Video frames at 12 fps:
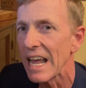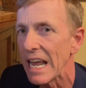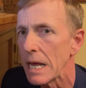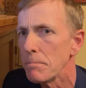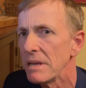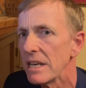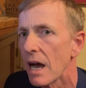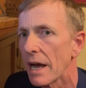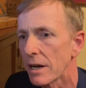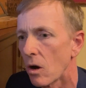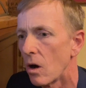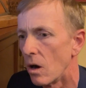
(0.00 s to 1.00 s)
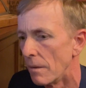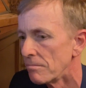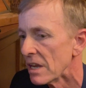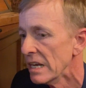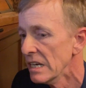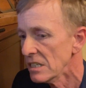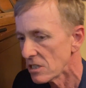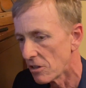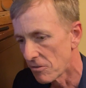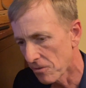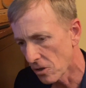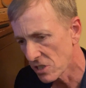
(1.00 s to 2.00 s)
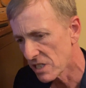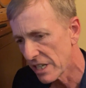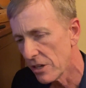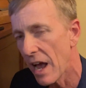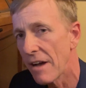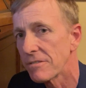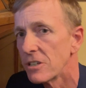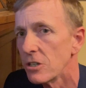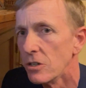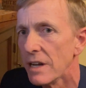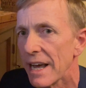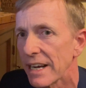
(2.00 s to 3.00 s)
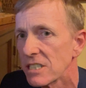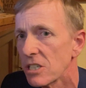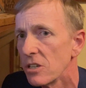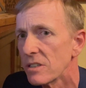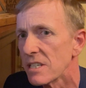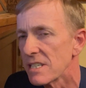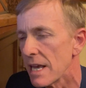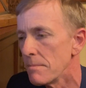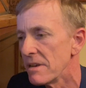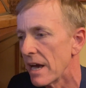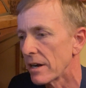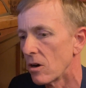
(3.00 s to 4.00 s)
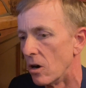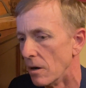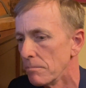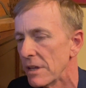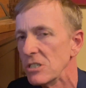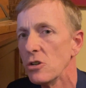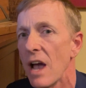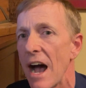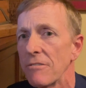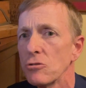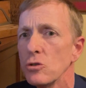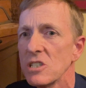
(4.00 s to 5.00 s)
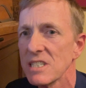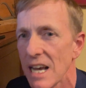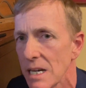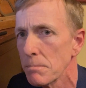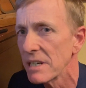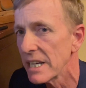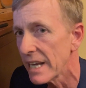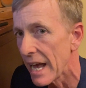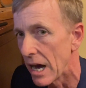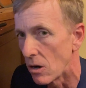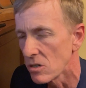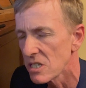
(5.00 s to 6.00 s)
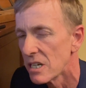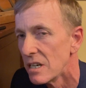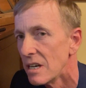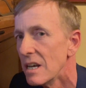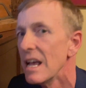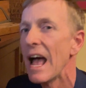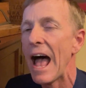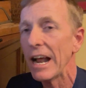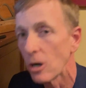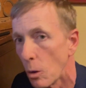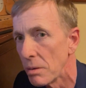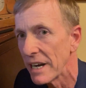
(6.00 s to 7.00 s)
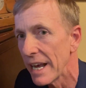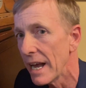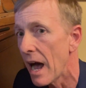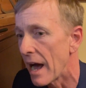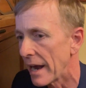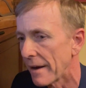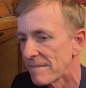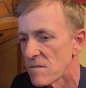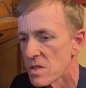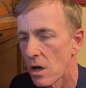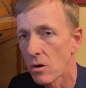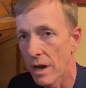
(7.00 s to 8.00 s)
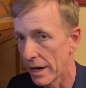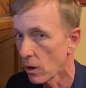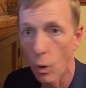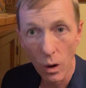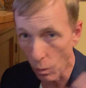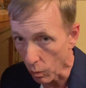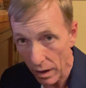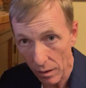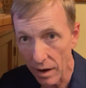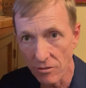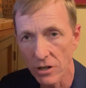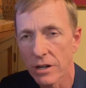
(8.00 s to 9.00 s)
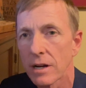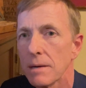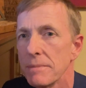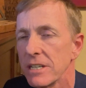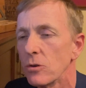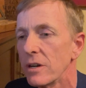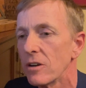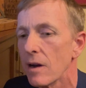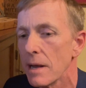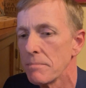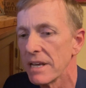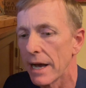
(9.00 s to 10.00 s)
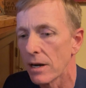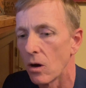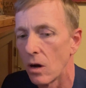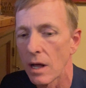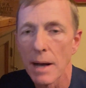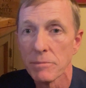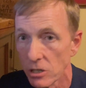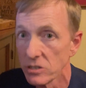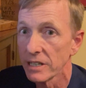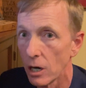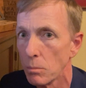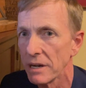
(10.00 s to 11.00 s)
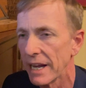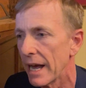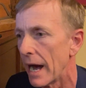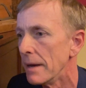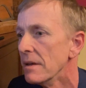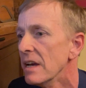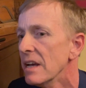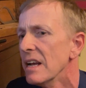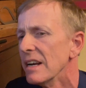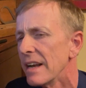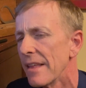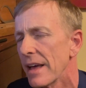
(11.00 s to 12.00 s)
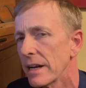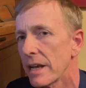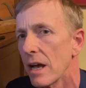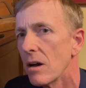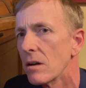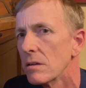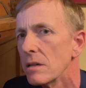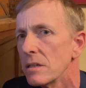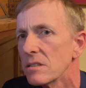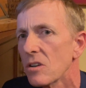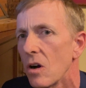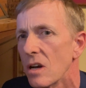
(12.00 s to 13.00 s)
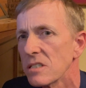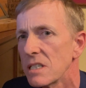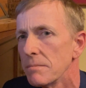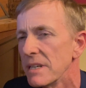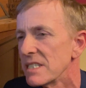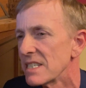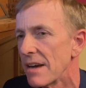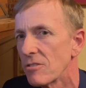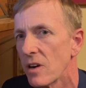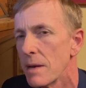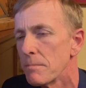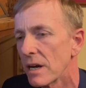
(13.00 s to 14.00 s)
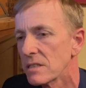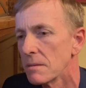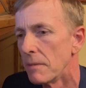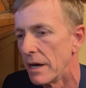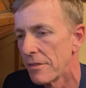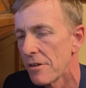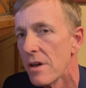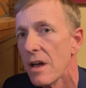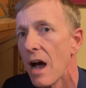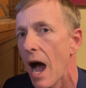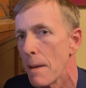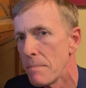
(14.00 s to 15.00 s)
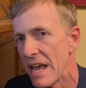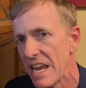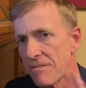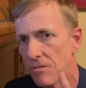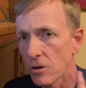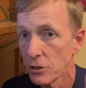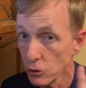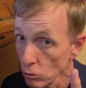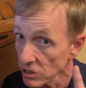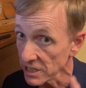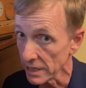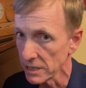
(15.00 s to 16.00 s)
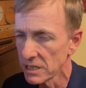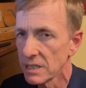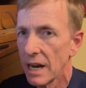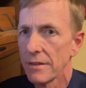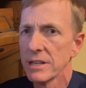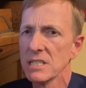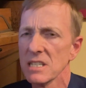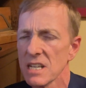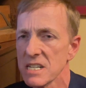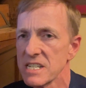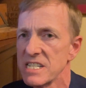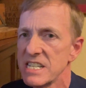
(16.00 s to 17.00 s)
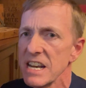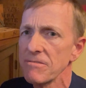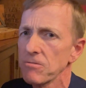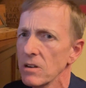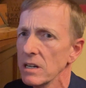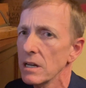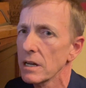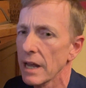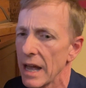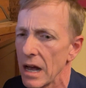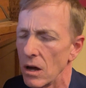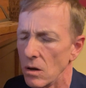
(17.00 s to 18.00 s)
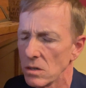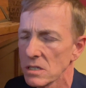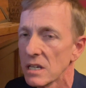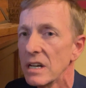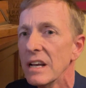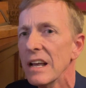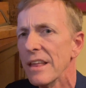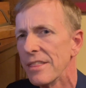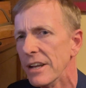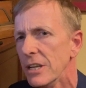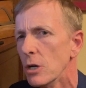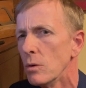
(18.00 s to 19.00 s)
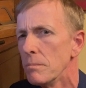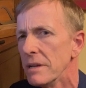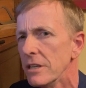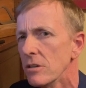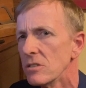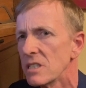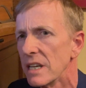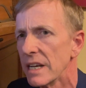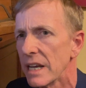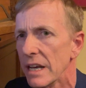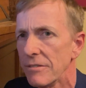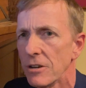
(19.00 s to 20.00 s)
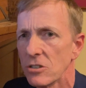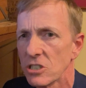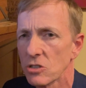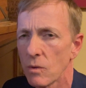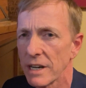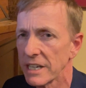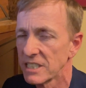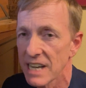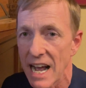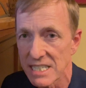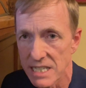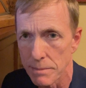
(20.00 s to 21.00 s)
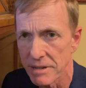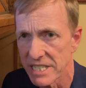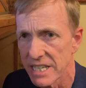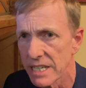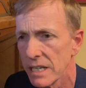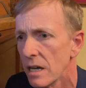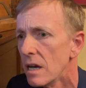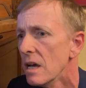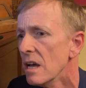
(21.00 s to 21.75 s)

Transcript: API call. So the first thing you have to do to execute this API call is you have to set up an account at OpenAI, okay, or wherever you're going to be doing your API call. I'm using OpenAI. Now that account is costing me seven or eight bucks a month. I pay for usage. Now this is a different account than you would be using if you're just running ChatGPT.